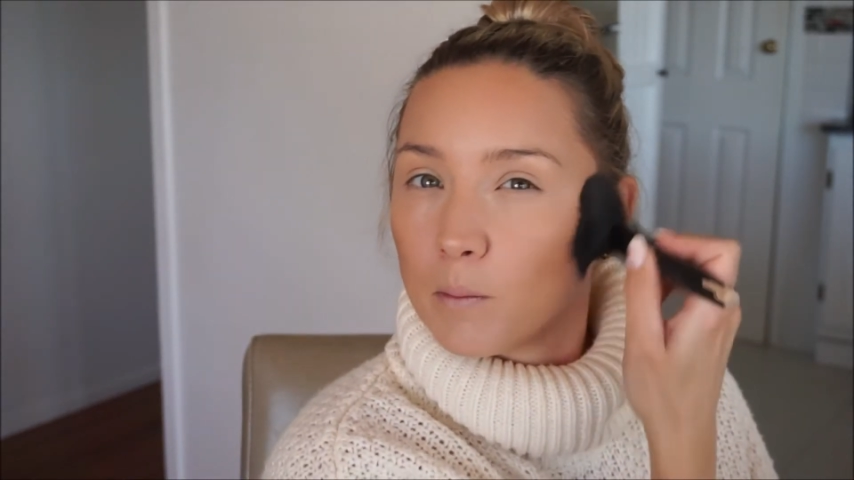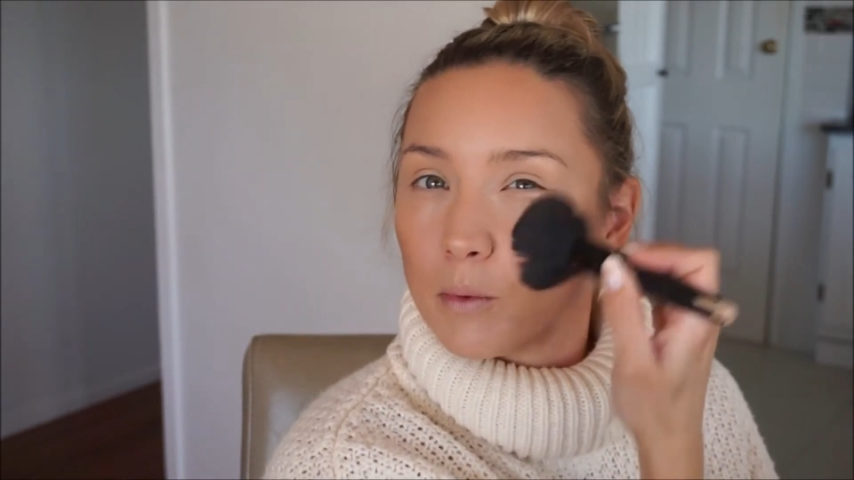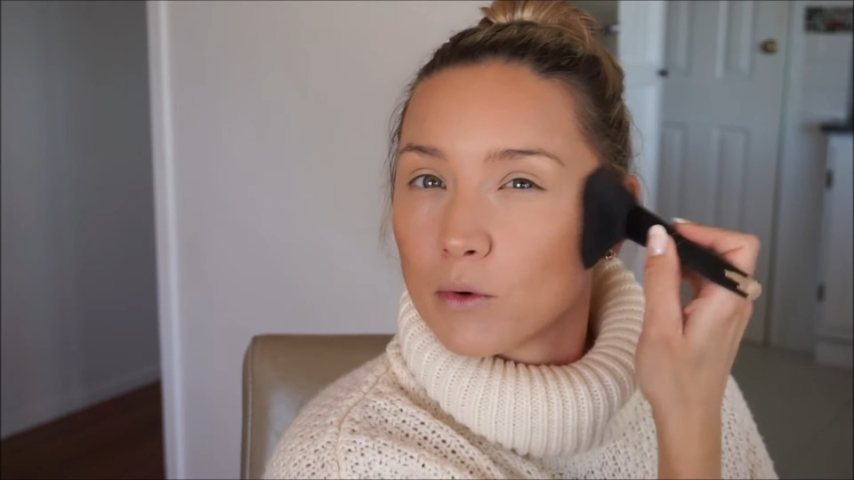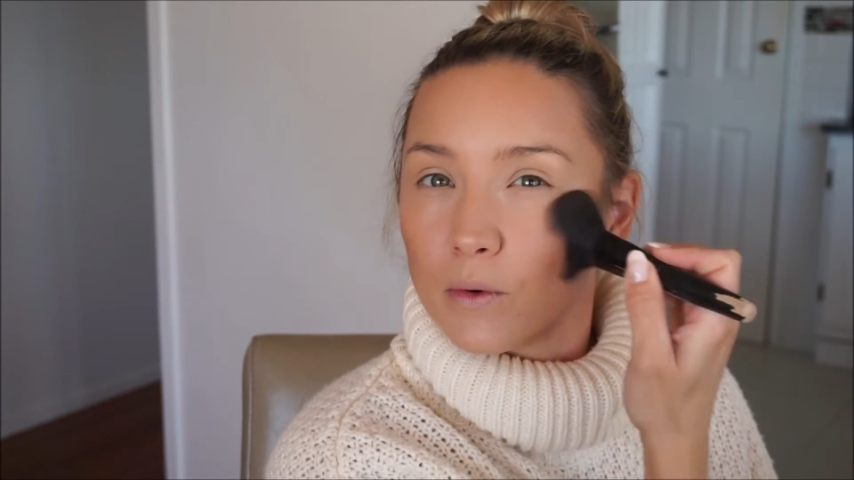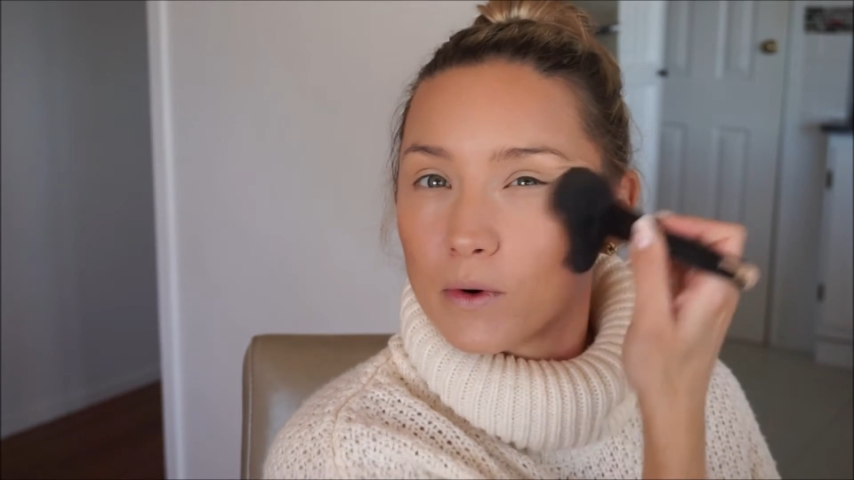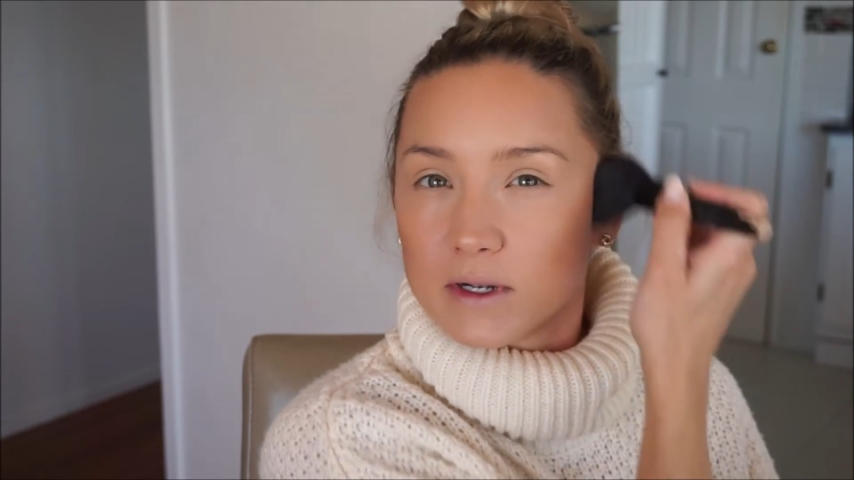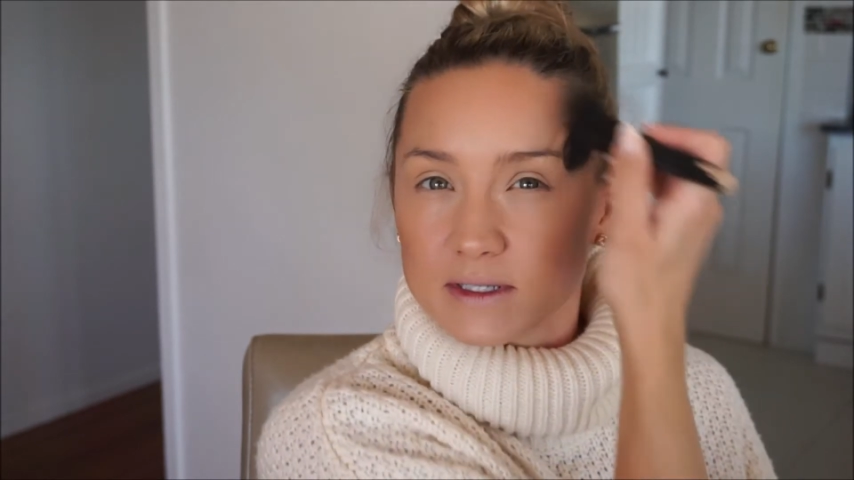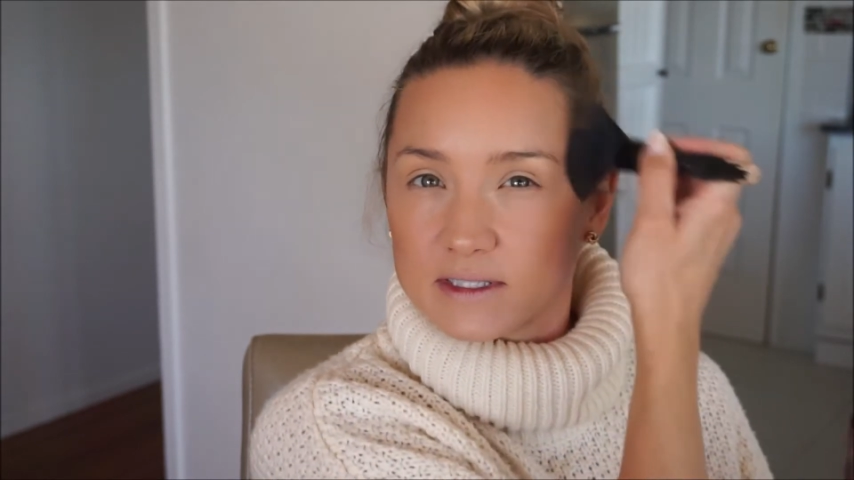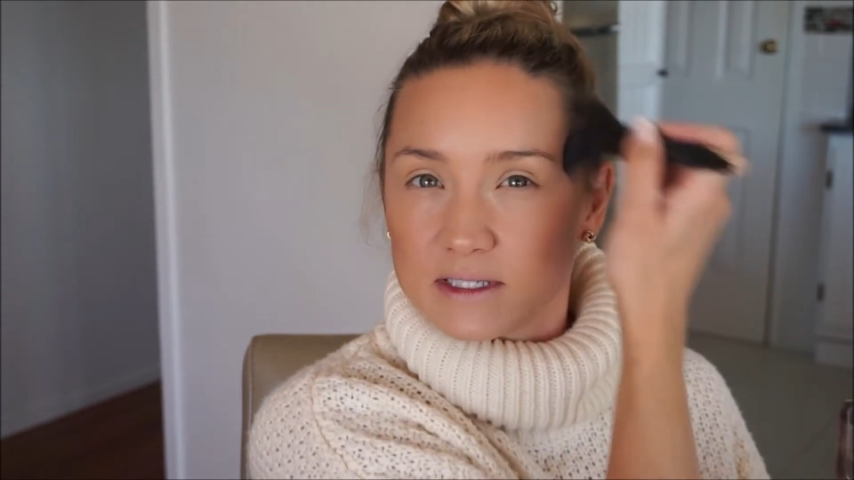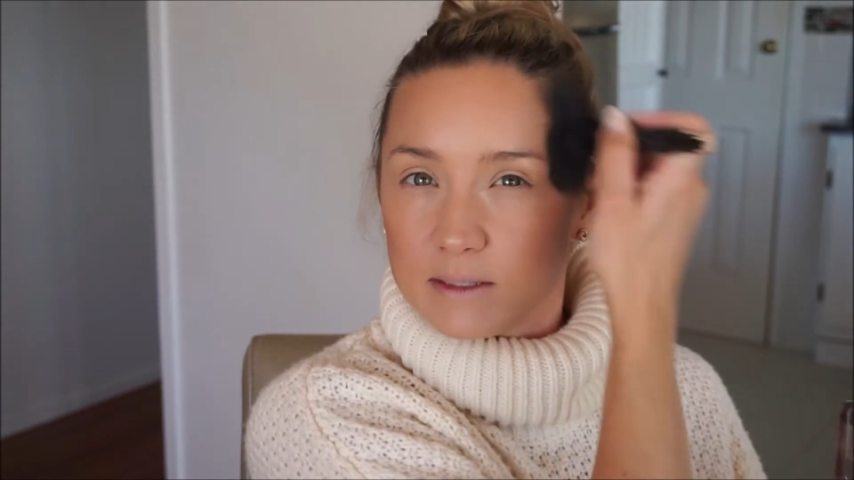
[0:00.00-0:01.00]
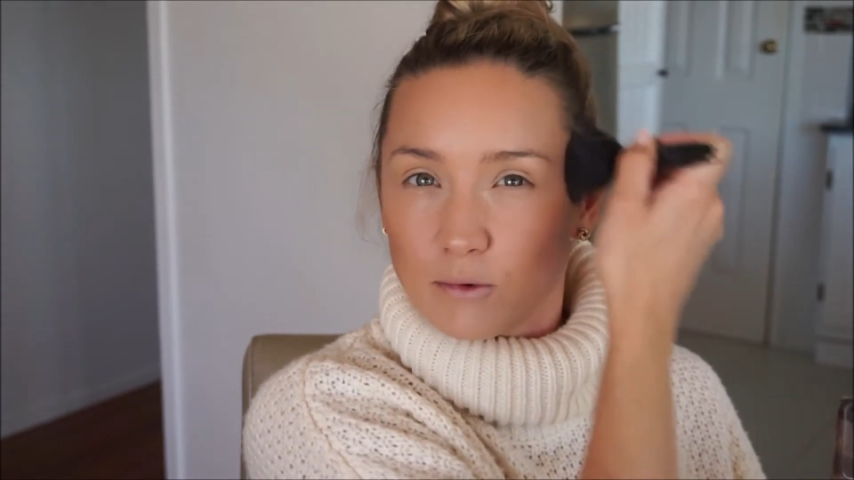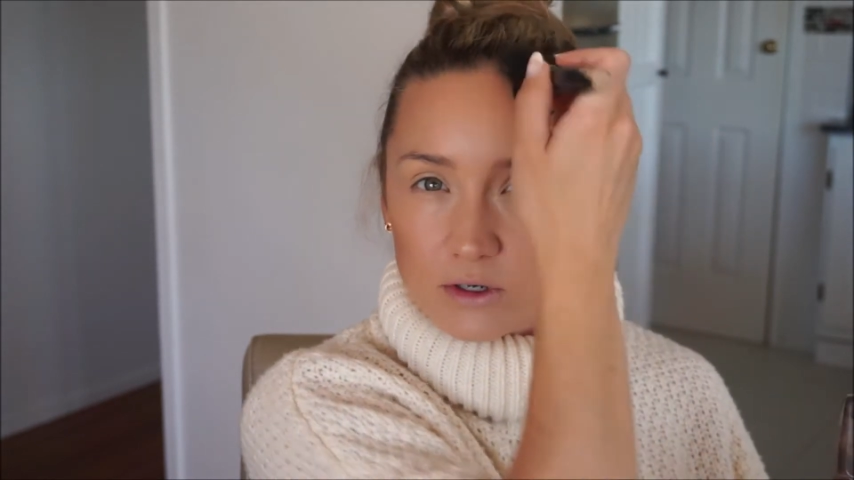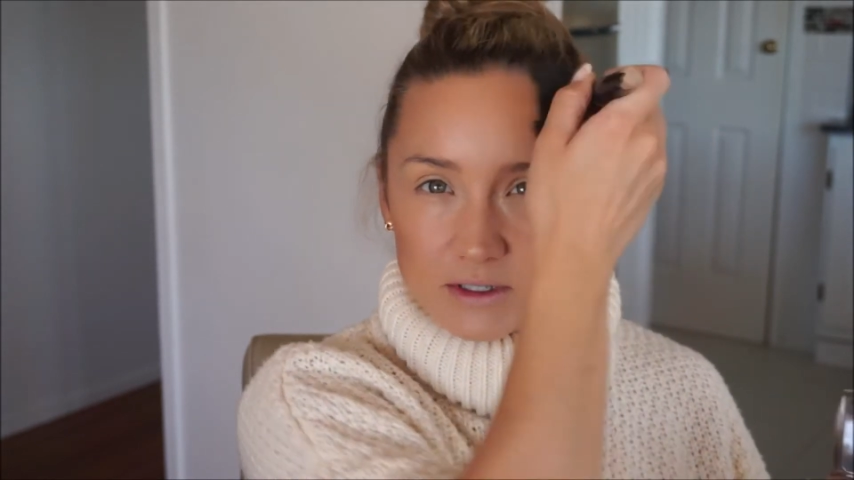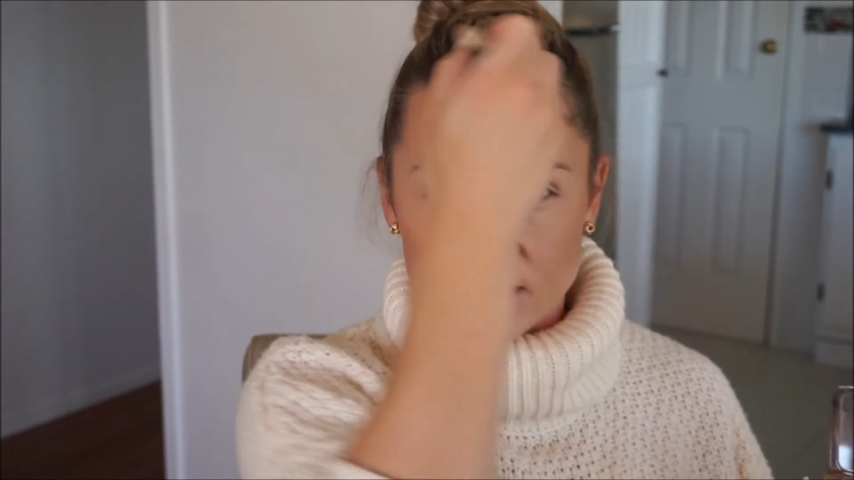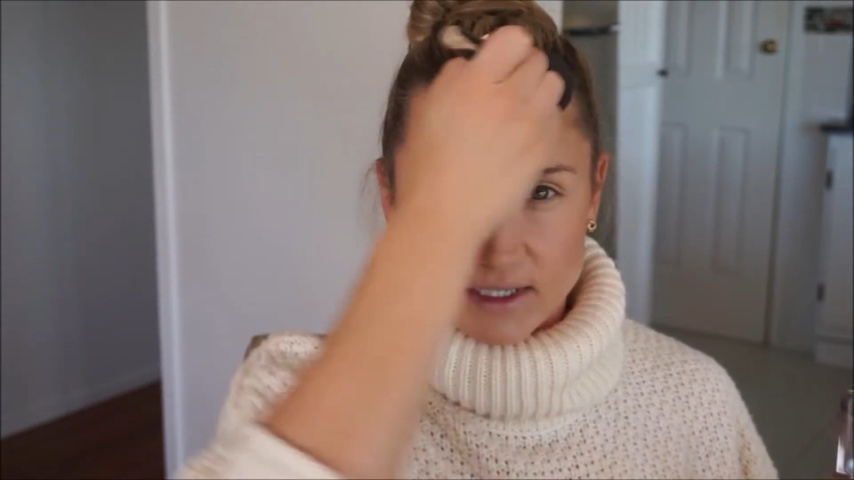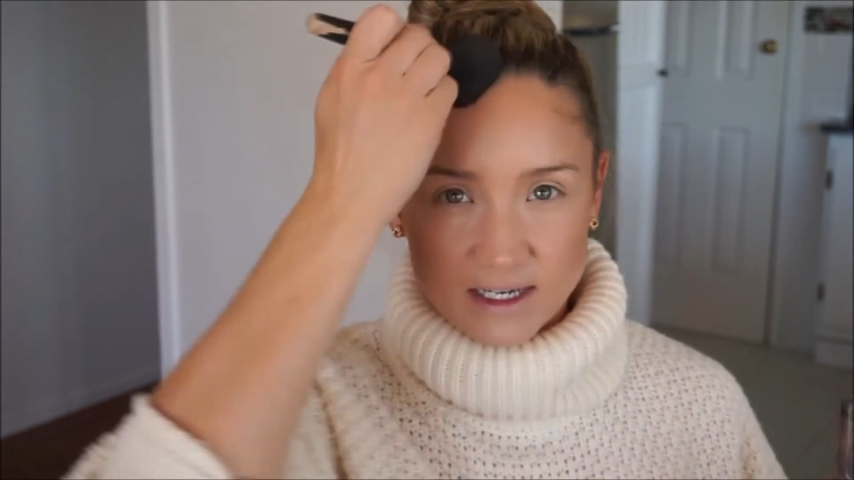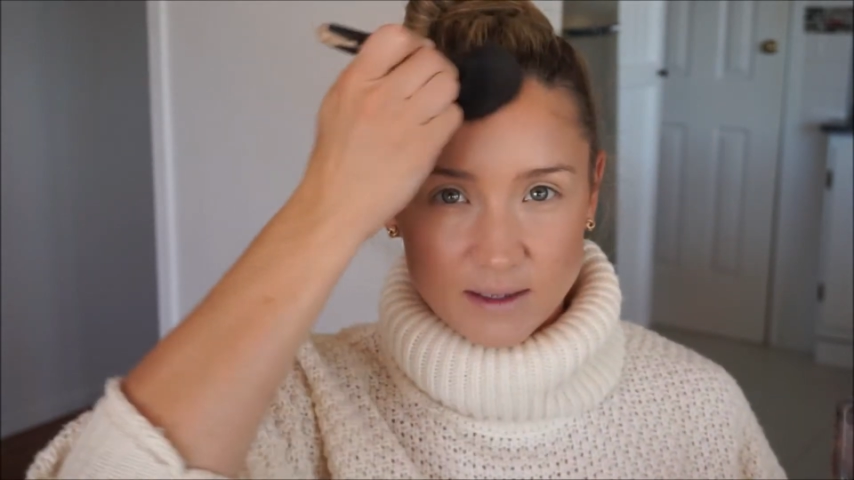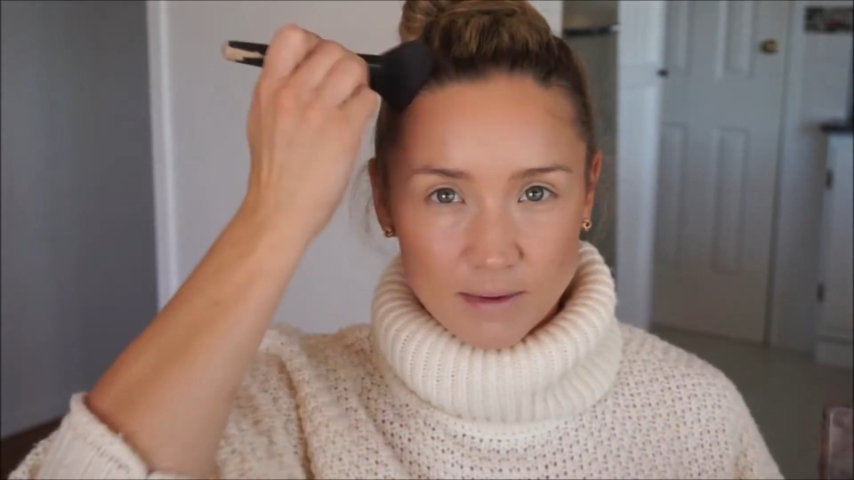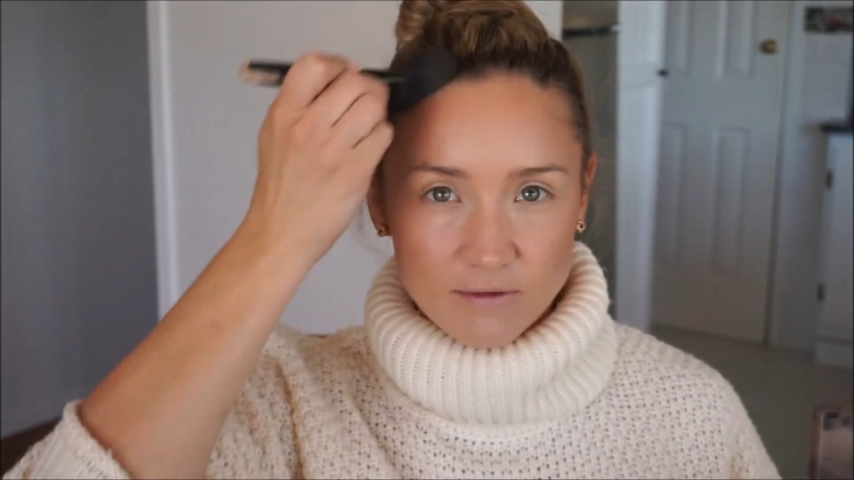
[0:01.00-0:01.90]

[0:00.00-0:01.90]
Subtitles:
bronzy up